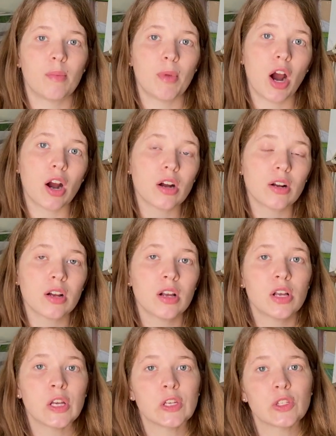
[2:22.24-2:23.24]
Our
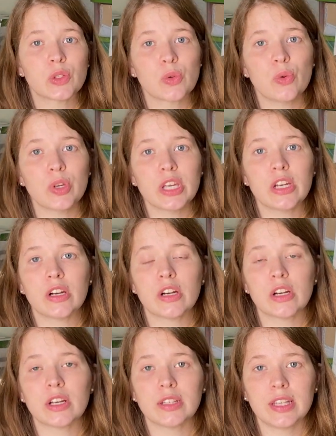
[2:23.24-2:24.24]
school
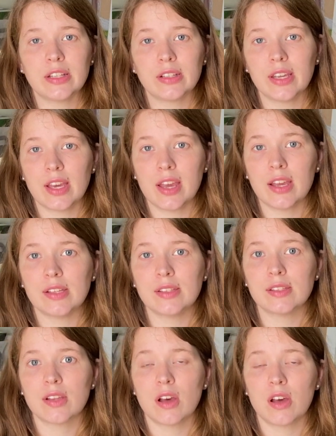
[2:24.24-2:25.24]
year legally
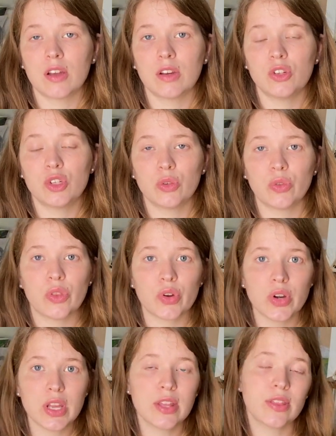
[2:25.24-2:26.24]
ends on June
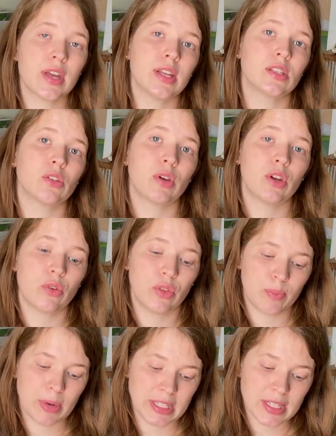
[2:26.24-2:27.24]
30th, and so I know
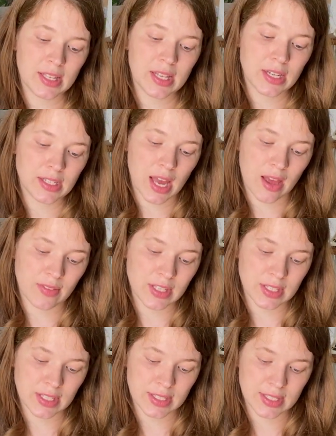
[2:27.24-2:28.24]
that my deadline to have these
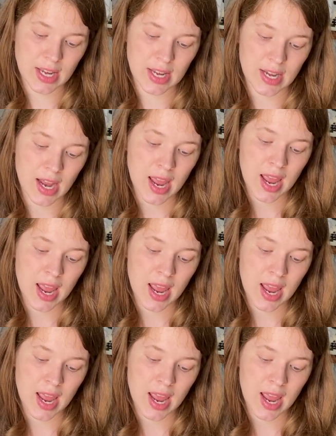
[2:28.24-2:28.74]
things done,